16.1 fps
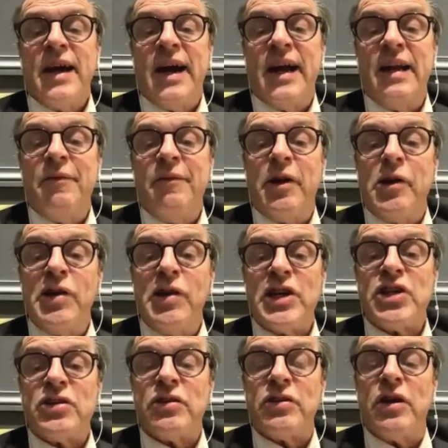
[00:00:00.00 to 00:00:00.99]
and
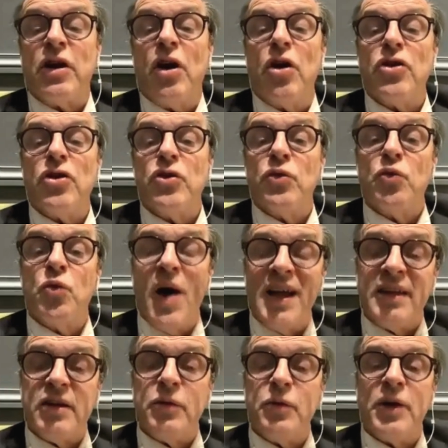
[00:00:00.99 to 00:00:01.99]
evaluation on the
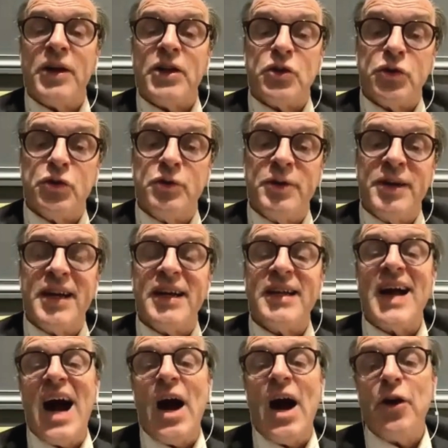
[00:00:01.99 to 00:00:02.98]
what you're doing
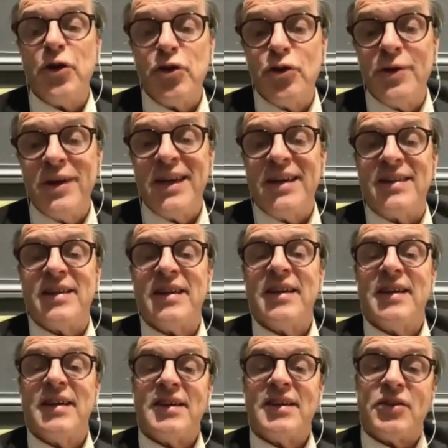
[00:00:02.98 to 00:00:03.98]
and how you're doing it.
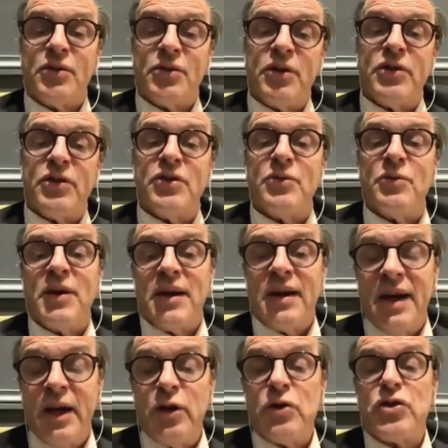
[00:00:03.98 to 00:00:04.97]
So
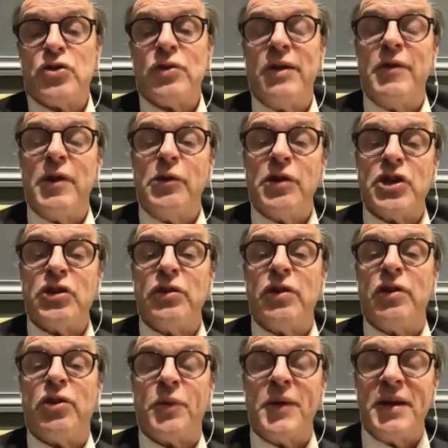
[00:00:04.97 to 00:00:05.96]
and also evaluation
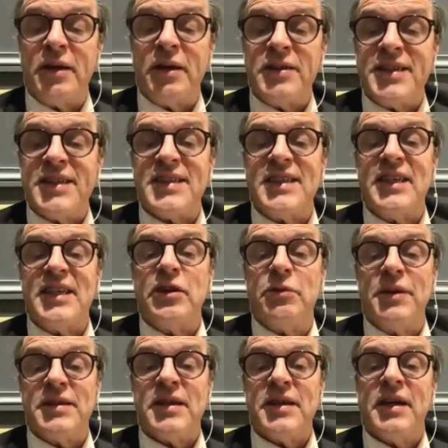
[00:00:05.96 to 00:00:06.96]
on 360
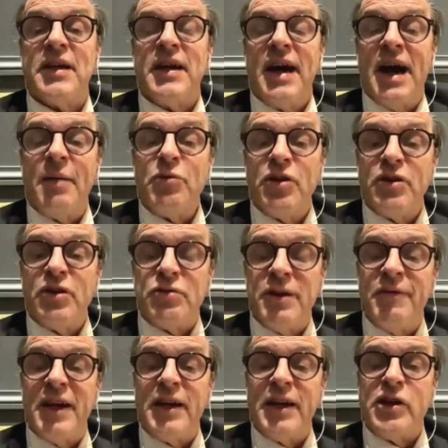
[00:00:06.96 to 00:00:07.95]
degrees. I'm going to
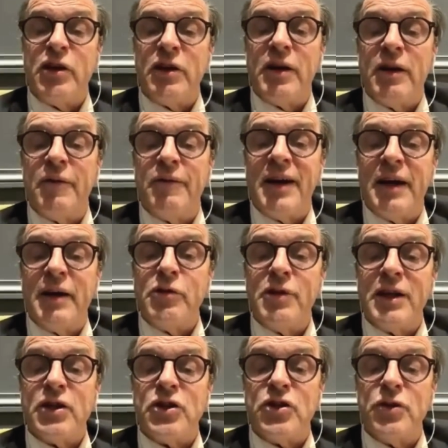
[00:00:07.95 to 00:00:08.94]

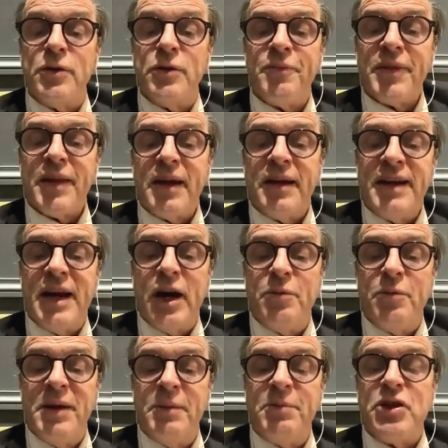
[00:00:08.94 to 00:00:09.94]
evaluate you now,
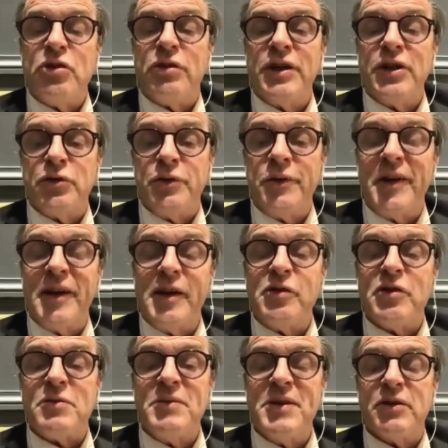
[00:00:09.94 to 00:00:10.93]
me, but you're going to
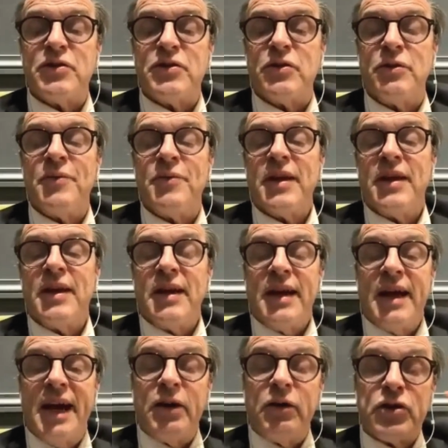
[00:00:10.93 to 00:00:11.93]
evaluate me also.
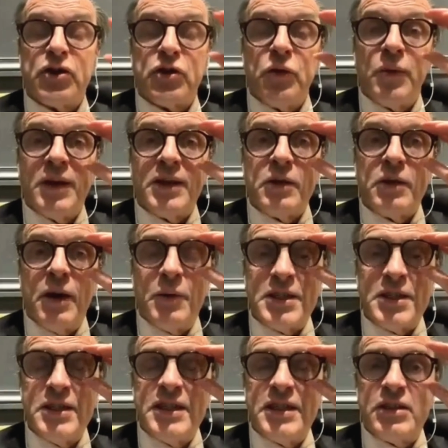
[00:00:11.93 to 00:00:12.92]
And also what I
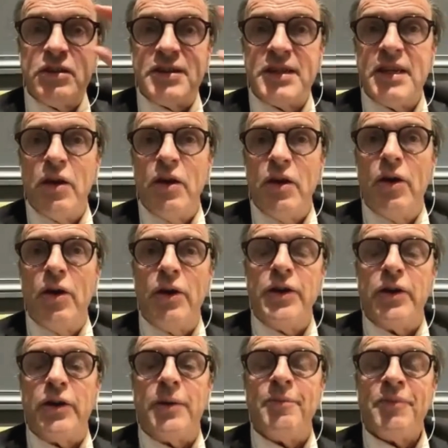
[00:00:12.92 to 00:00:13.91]
was discussing
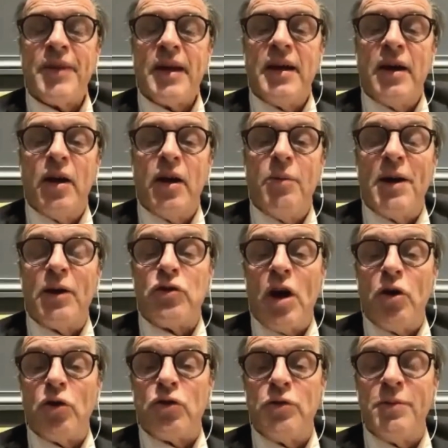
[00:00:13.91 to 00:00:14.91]
earlier about
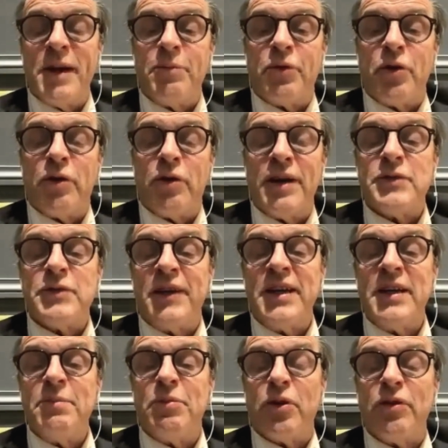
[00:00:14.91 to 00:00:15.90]
how to make progress,
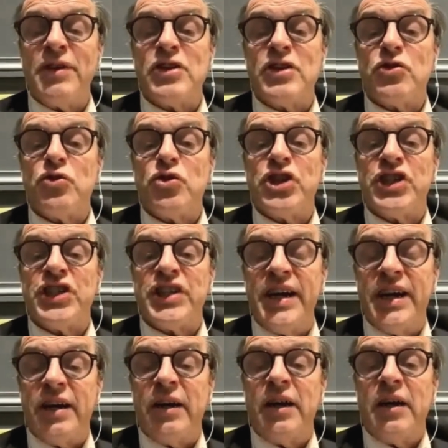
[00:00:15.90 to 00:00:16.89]
very important, is to
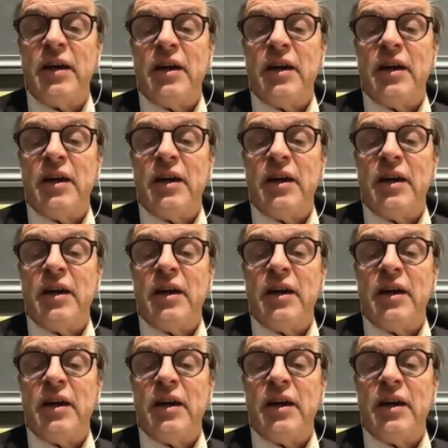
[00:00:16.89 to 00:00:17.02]
share